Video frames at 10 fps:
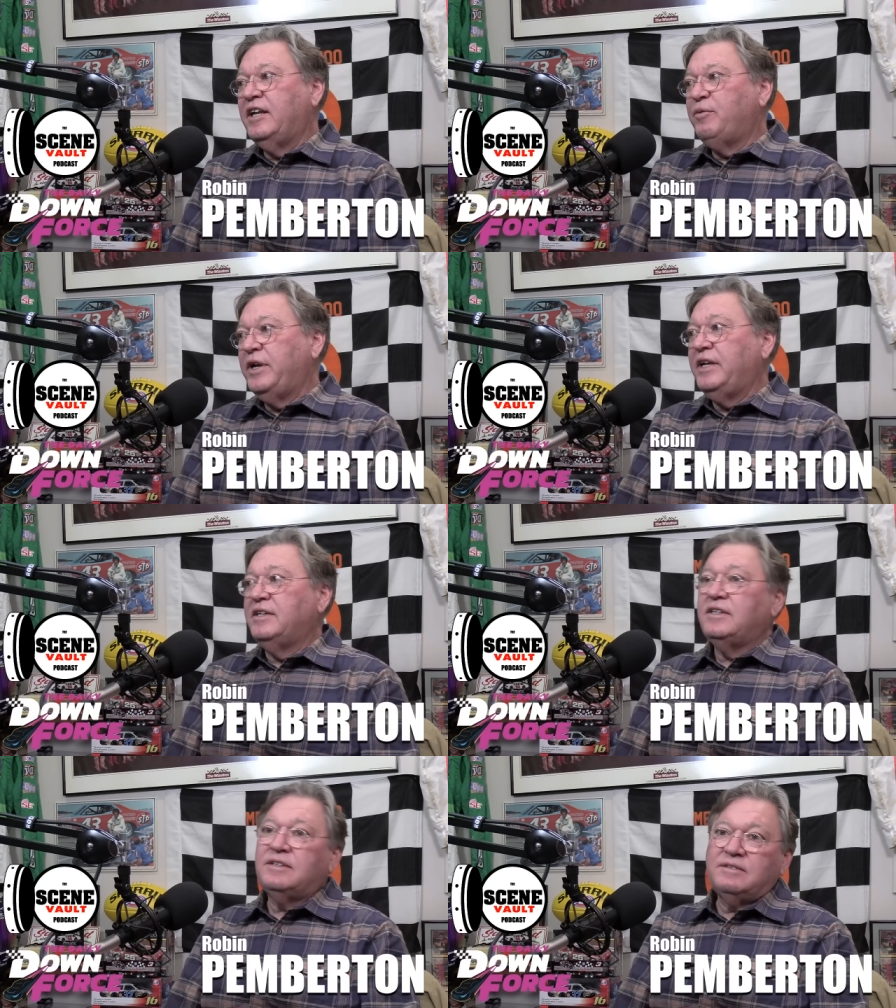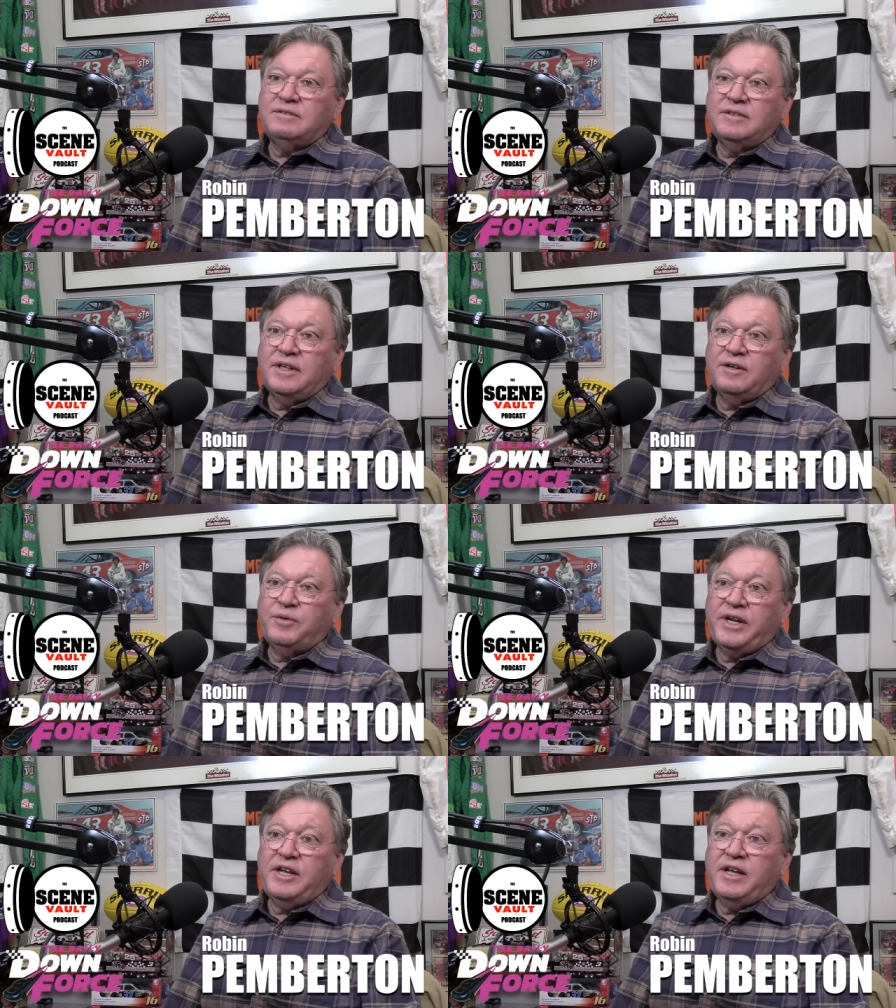We
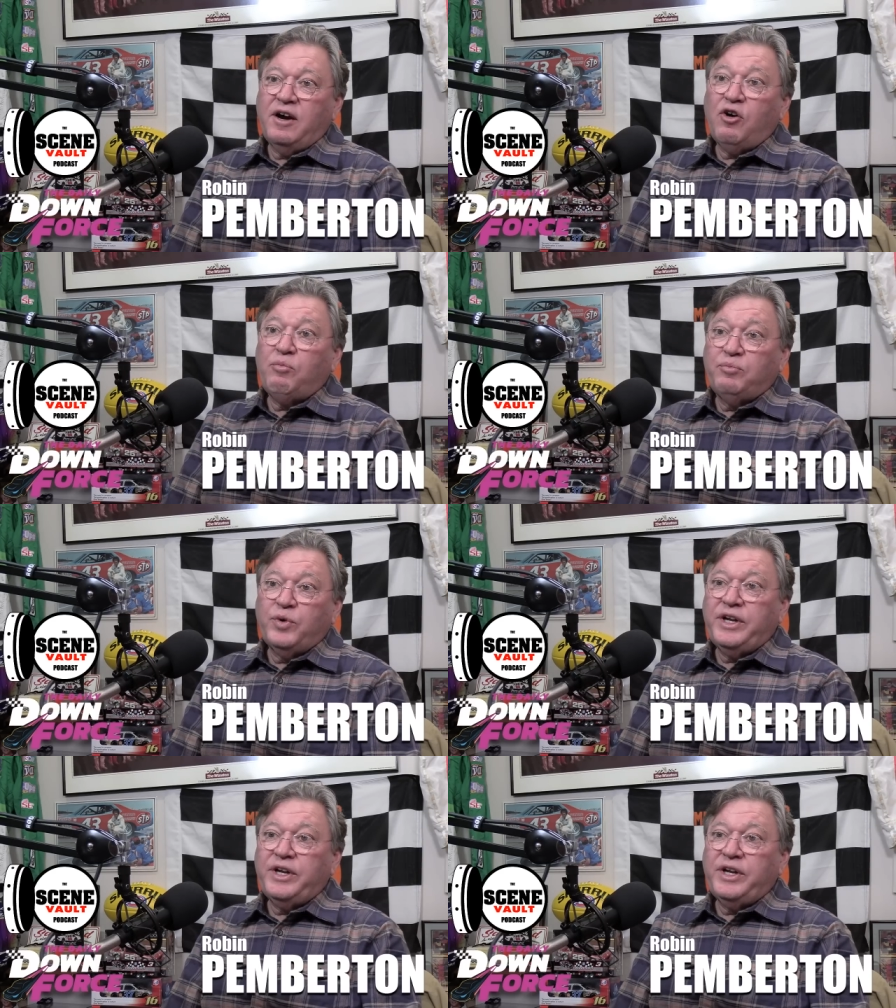need help.